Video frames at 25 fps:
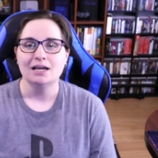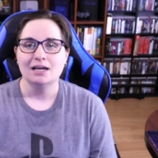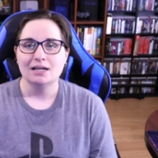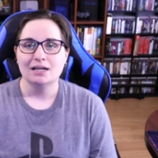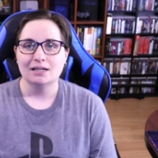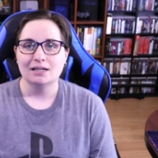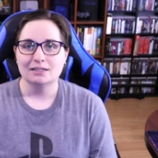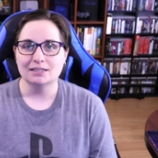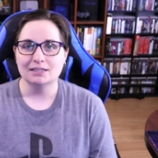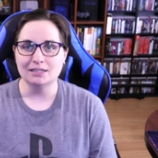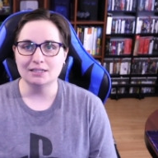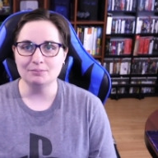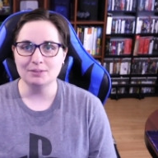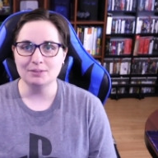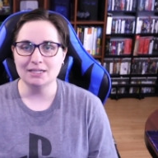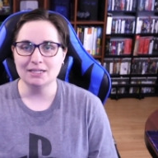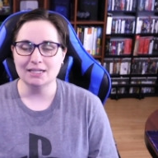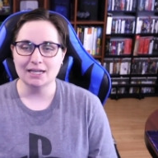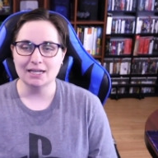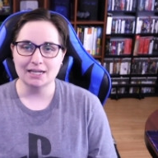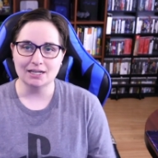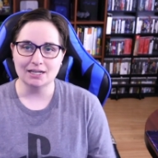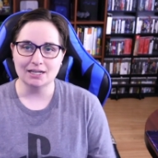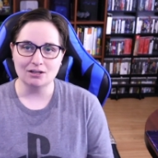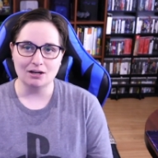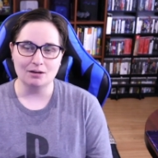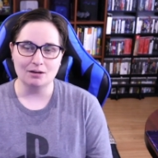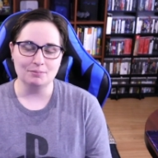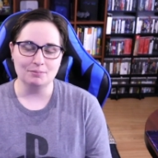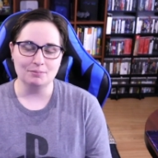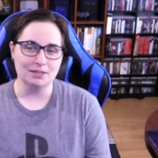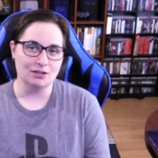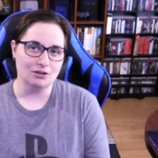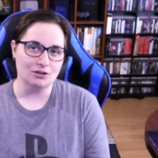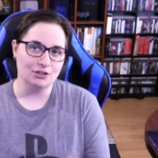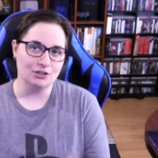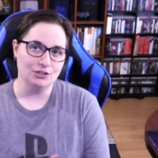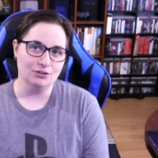Leave me a comment.
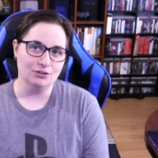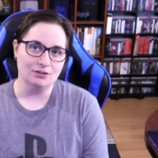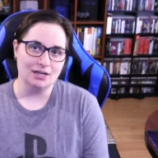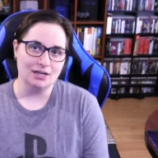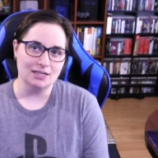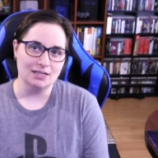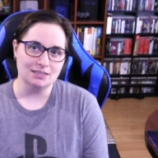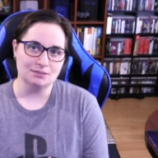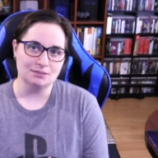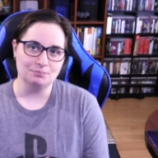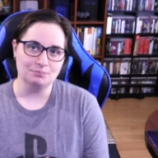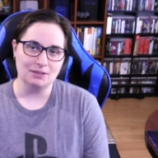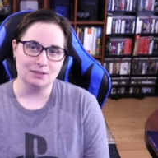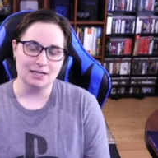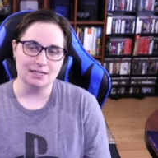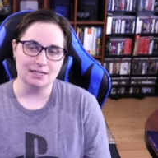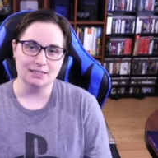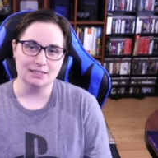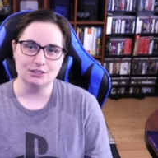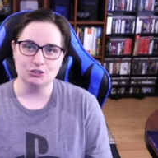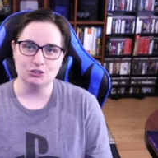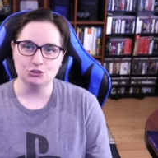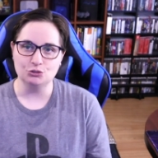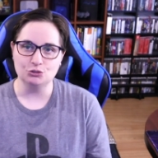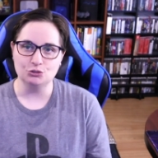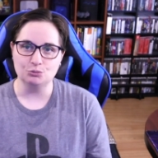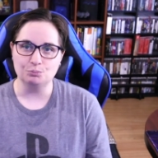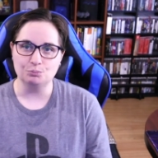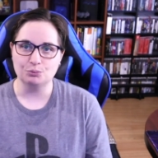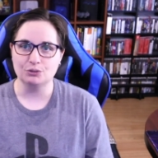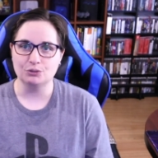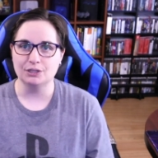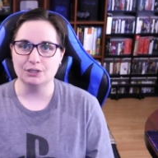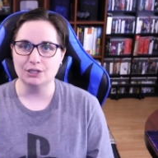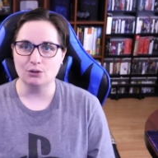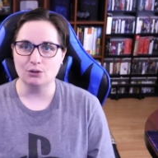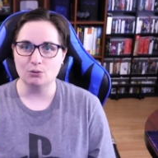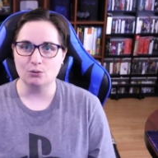Are you guys planning to
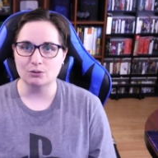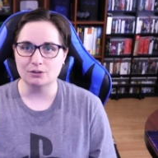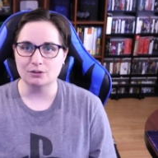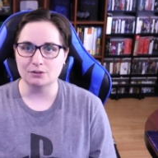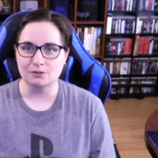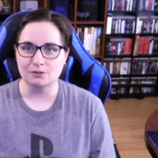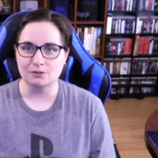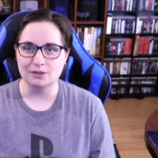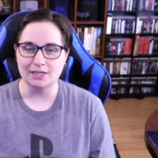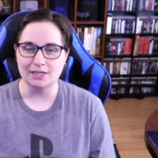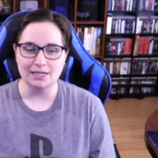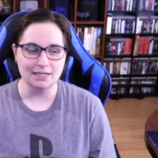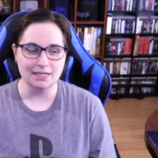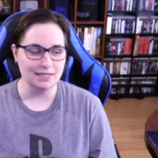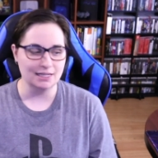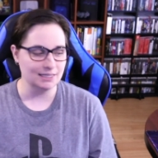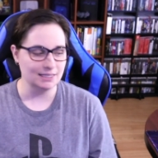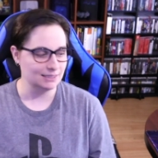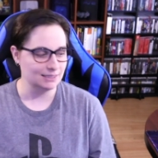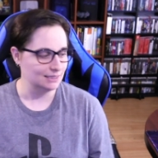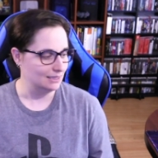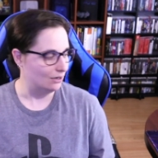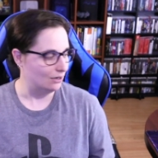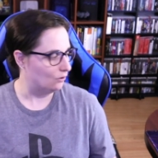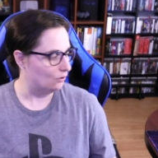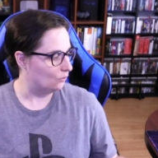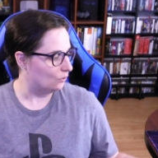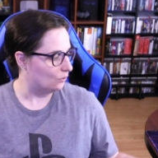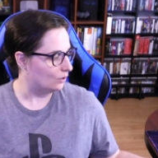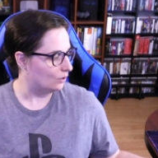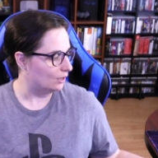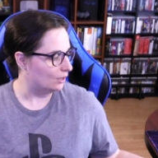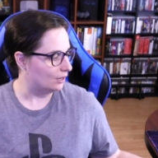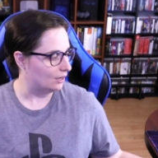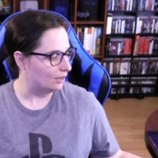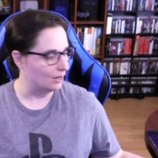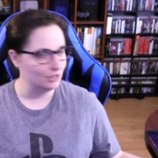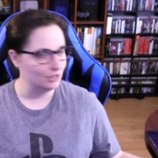pre-order these,
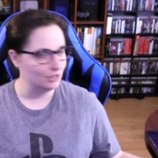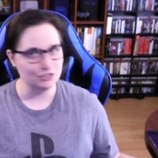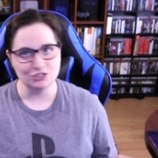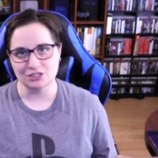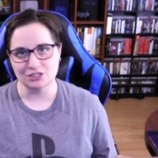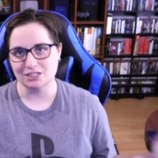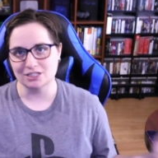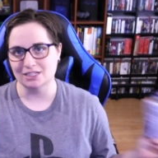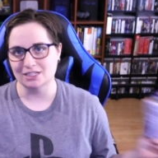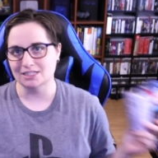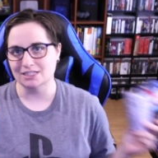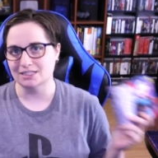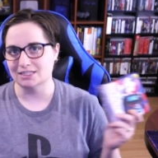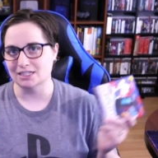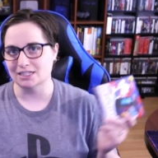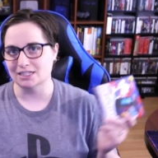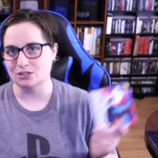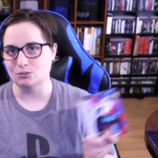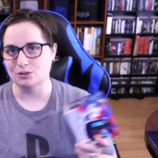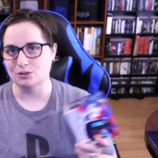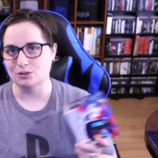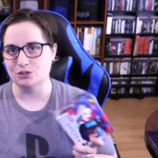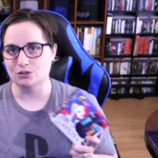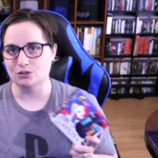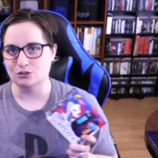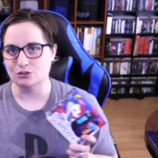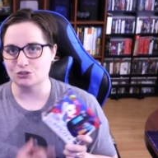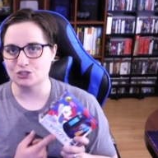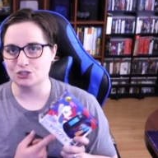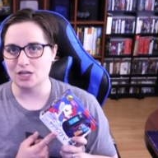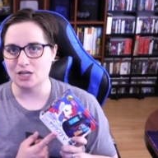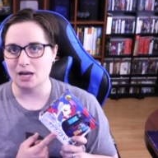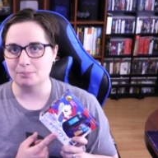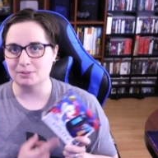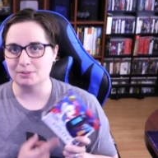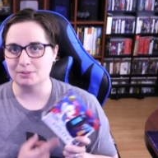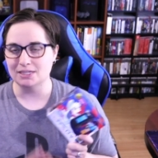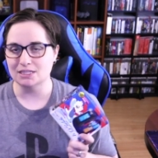or are you just going to stick with your
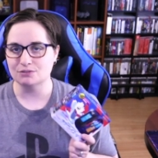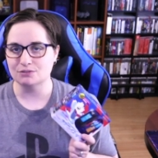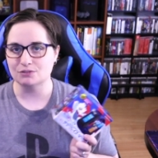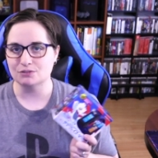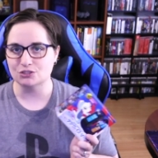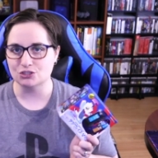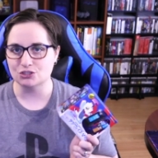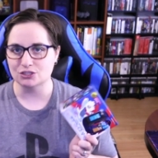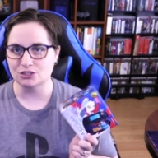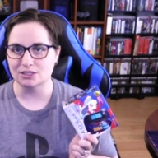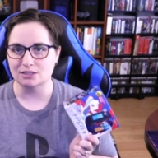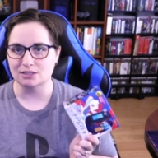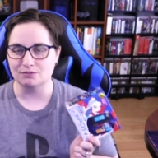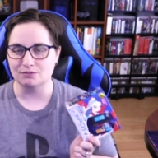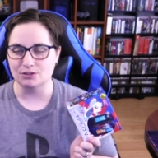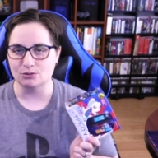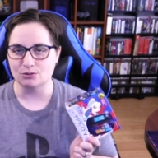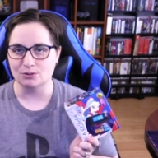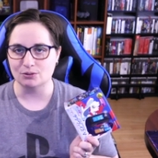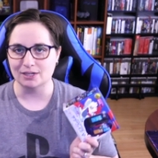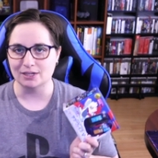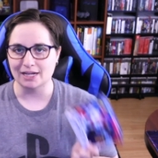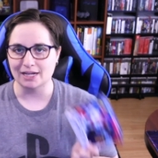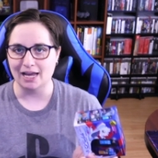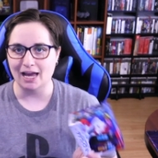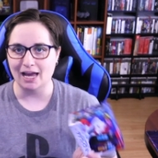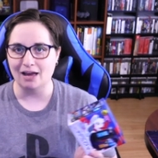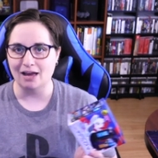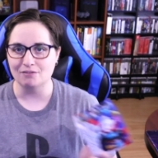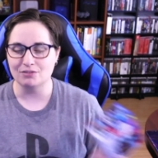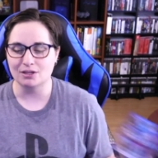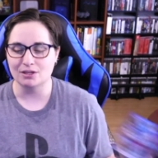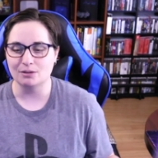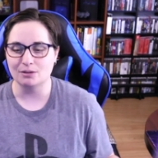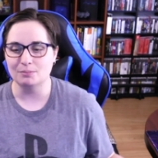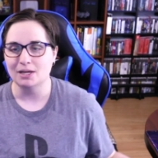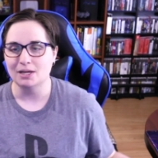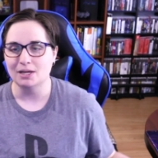Japanese versions if you already have
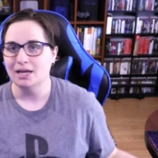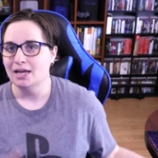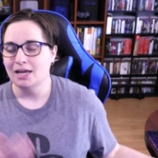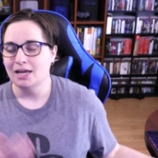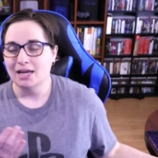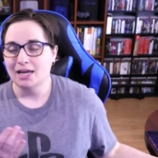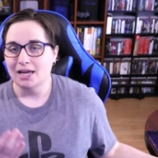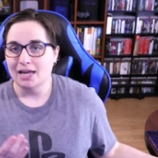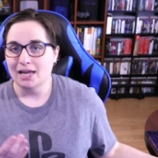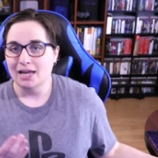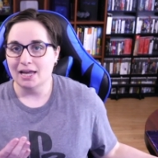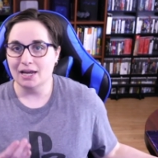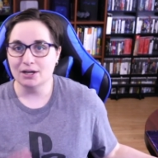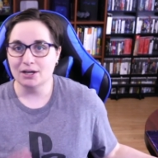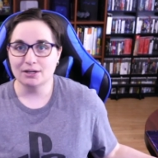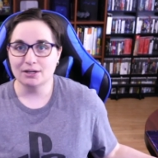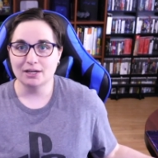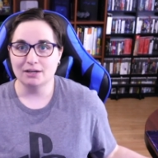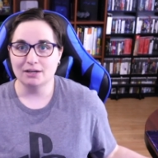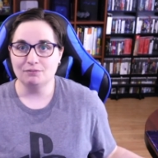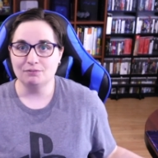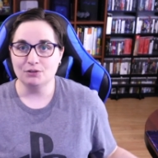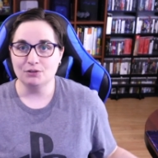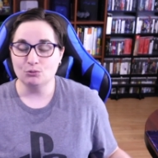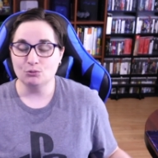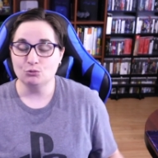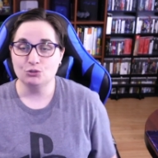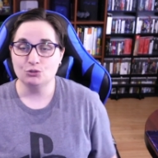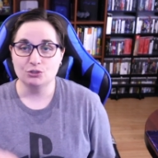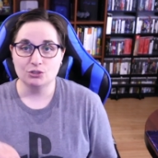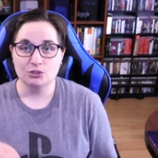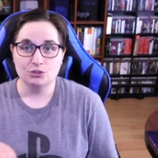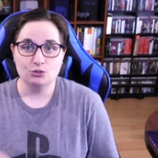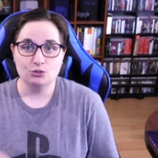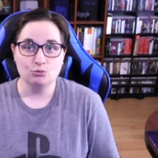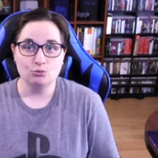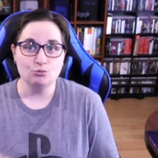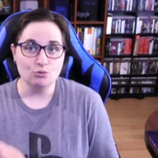them? If you
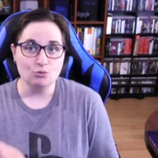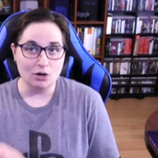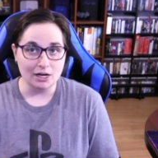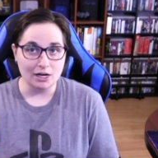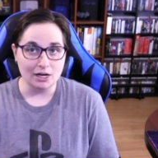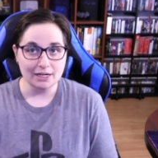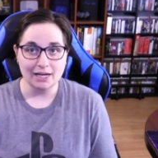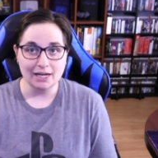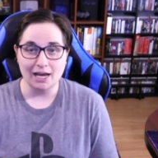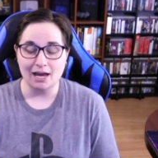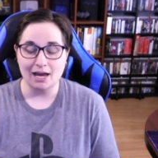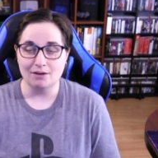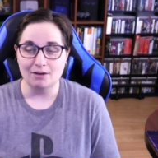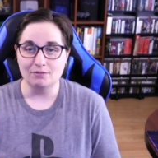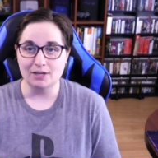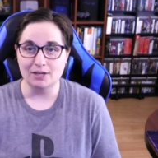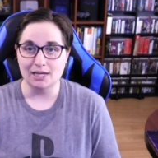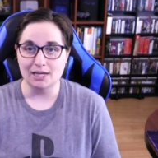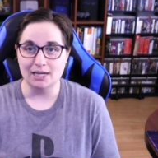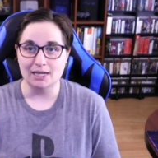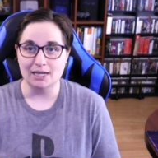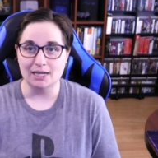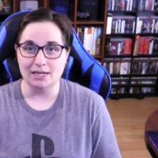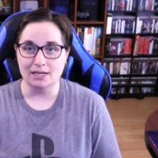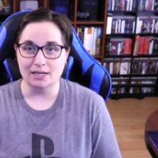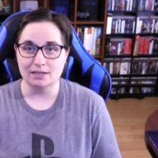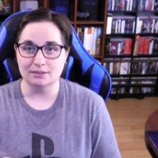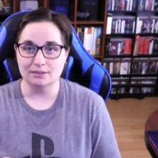do not have a